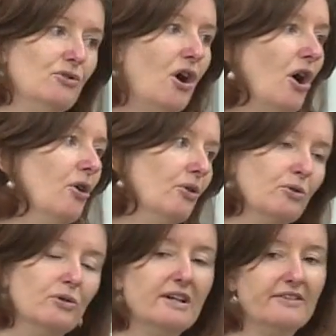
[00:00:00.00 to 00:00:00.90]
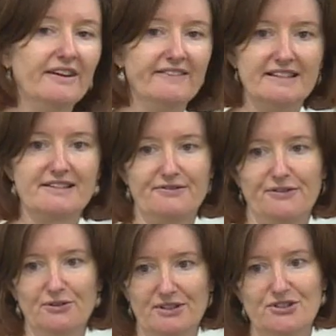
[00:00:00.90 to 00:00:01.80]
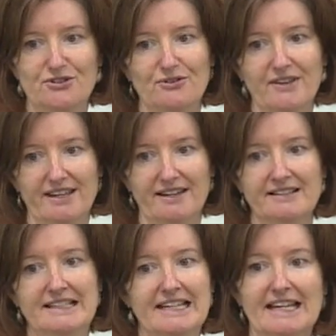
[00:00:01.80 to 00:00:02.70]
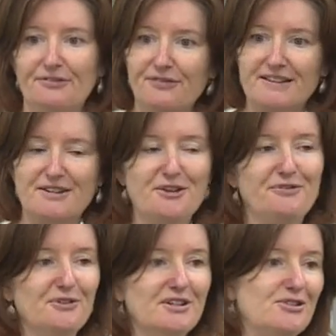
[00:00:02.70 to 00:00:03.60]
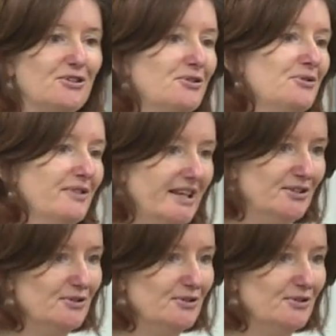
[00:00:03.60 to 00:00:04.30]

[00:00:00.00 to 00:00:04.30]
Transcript: know that there's a food issue there. If there's no food issue, then